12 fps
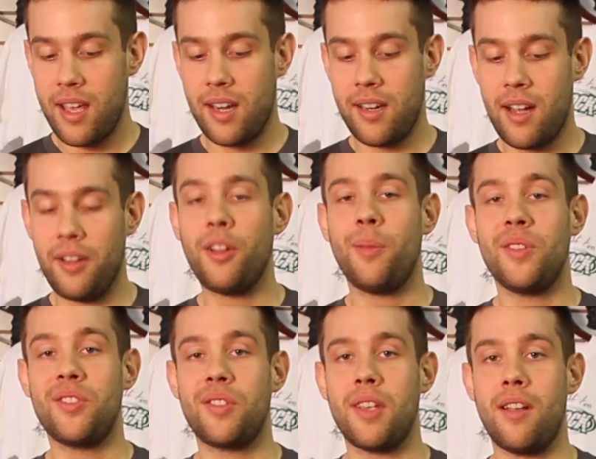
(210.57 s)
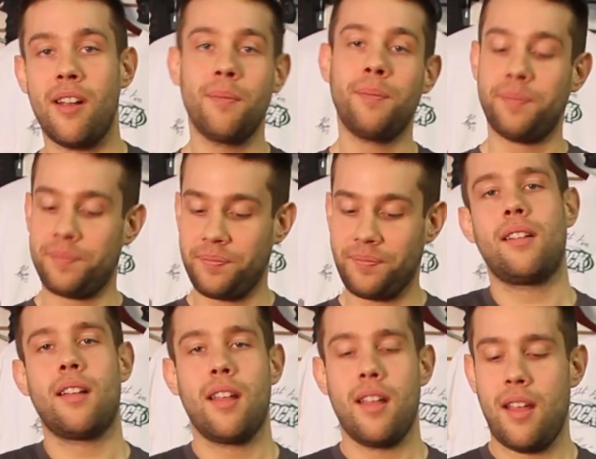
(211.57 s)
and a little bit sleeker.
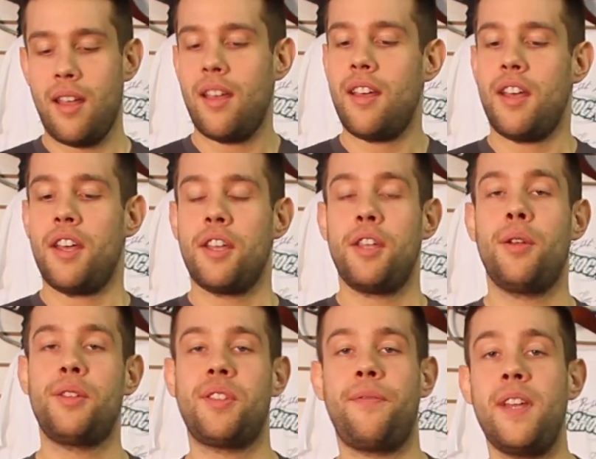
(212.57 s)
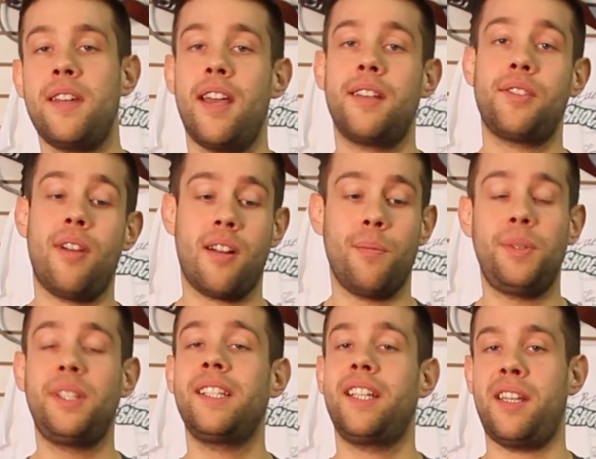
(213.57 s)
You'll notice the feed necks are
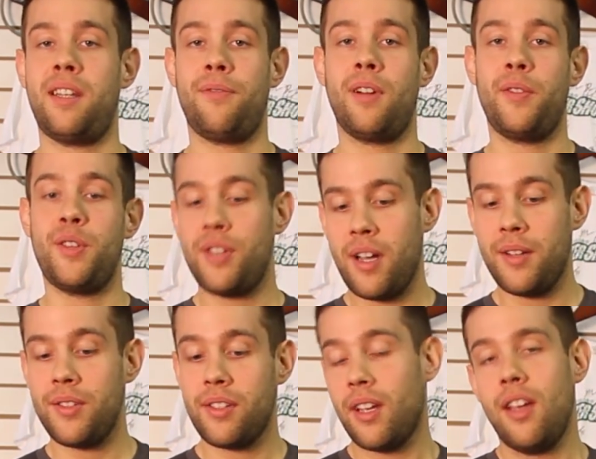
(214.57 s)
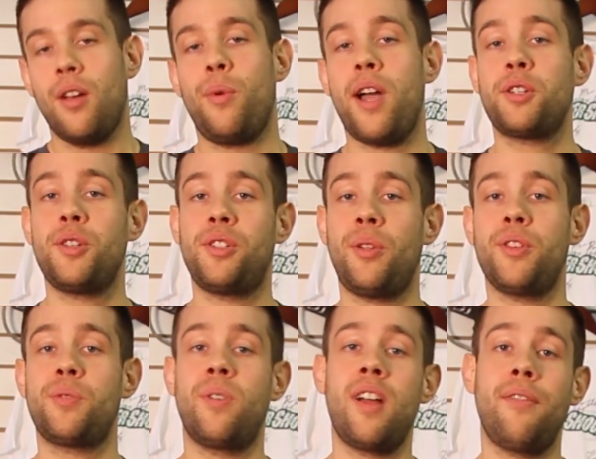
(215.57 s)
completely different on these guns. We actually stole
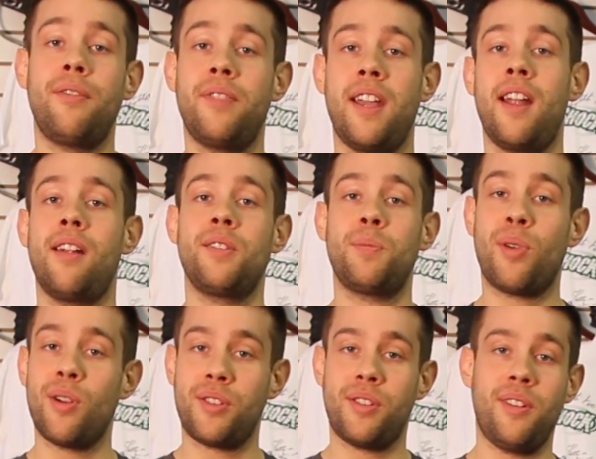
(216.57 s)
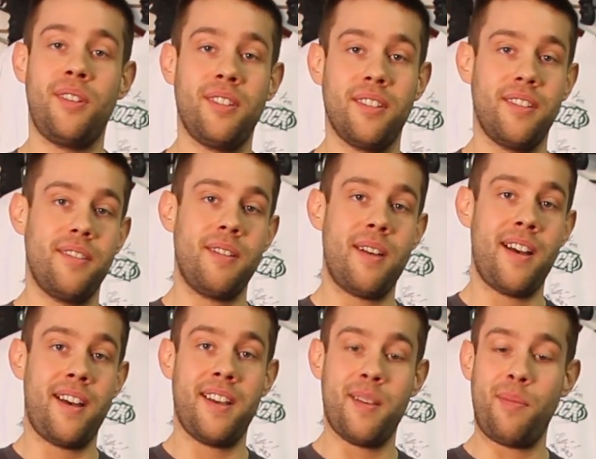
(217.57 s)
this one off of Aaron's personal
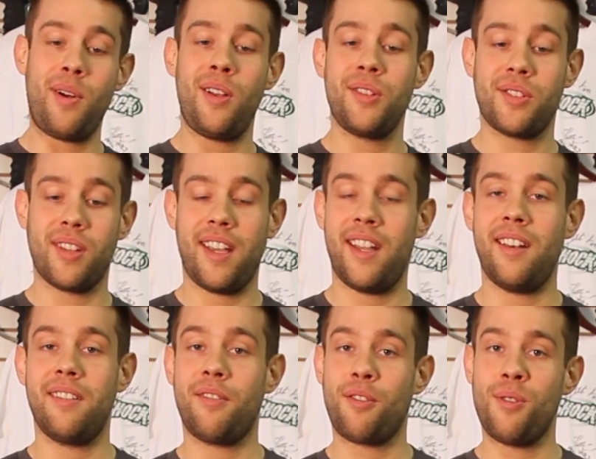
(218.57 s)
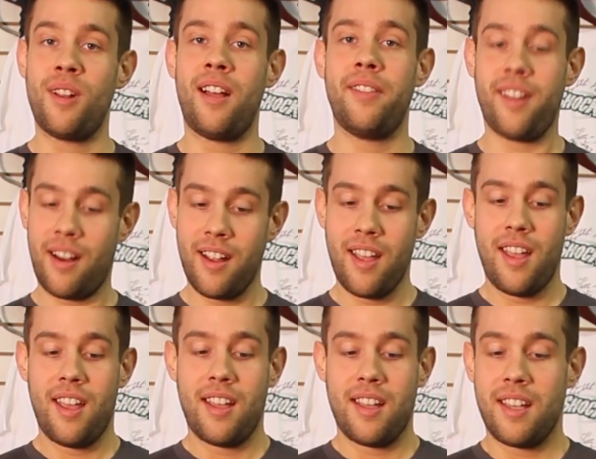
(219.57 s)
impulse and threw it on there.
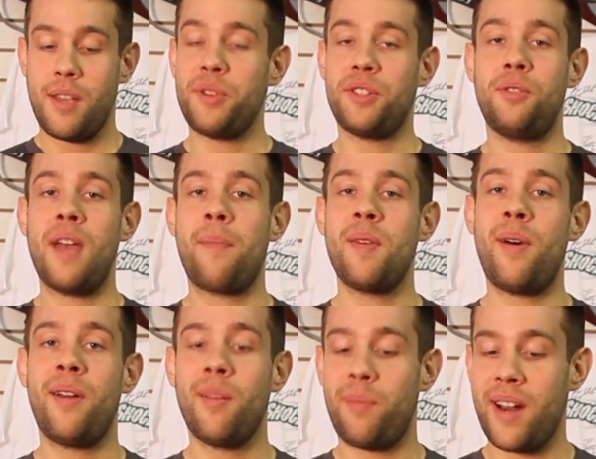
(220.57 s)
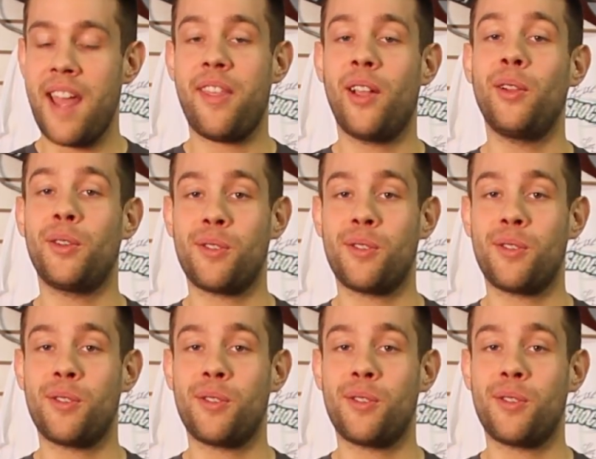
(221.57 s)
He wasn't too happy about it, but I think it looks